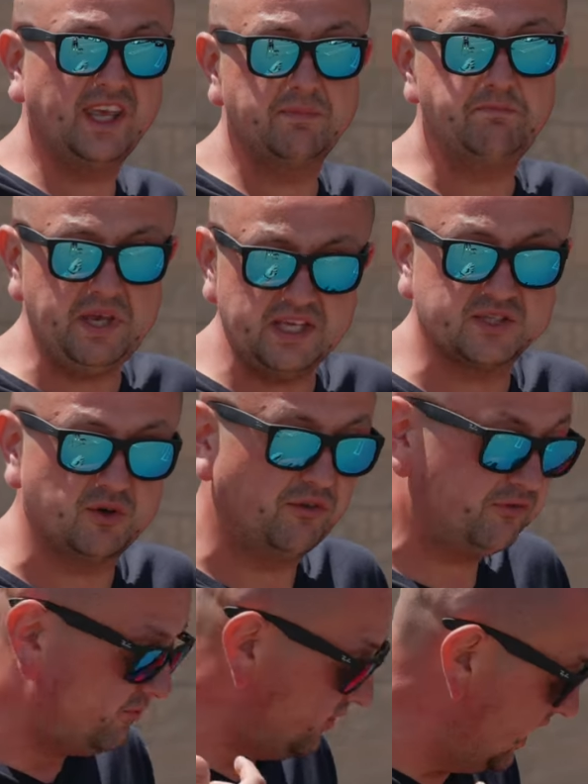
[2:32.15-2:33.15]
get piece of
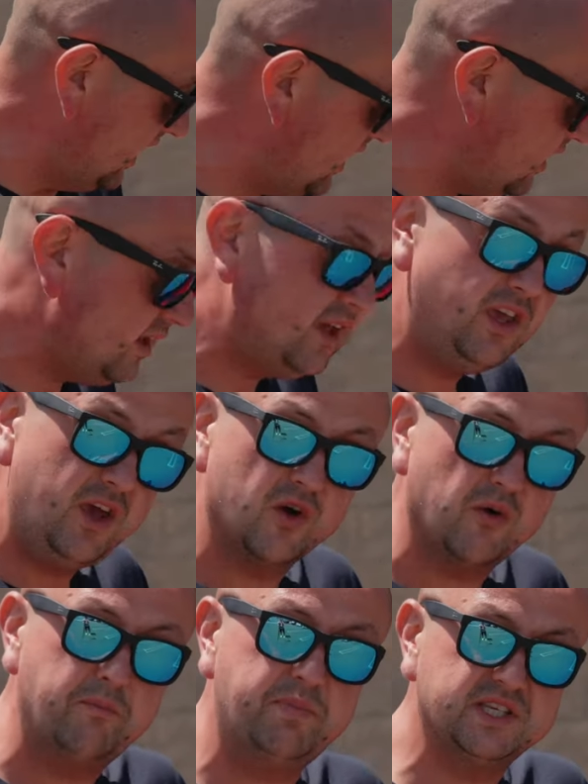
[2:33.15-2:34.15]
the
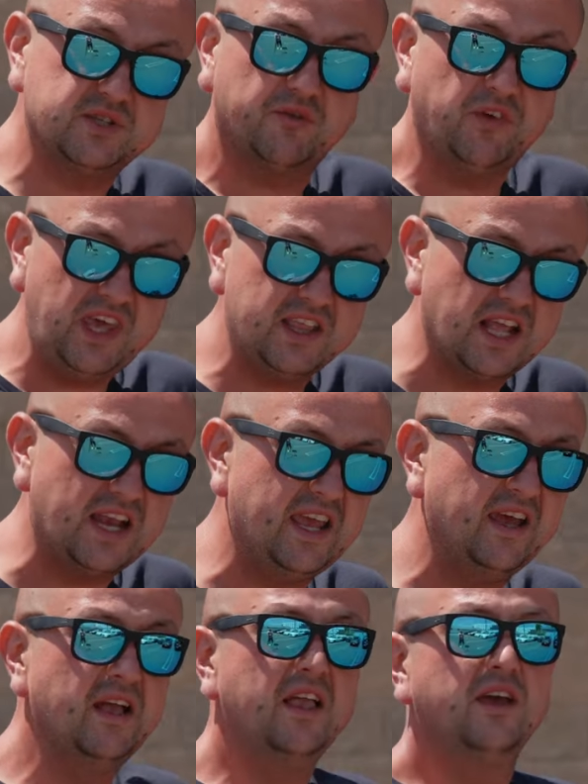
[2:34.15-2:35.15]
Europe, piece of
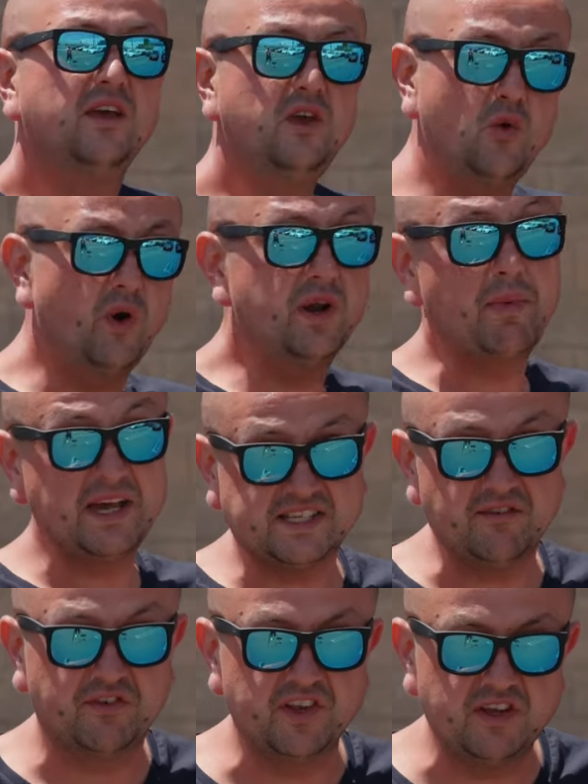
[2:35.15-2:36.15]
Italy, you want to buy
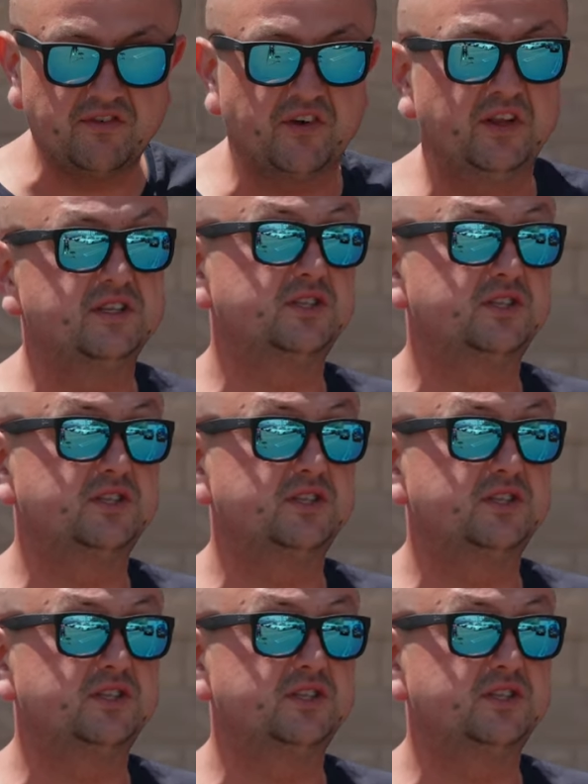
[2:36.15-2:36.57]
something different.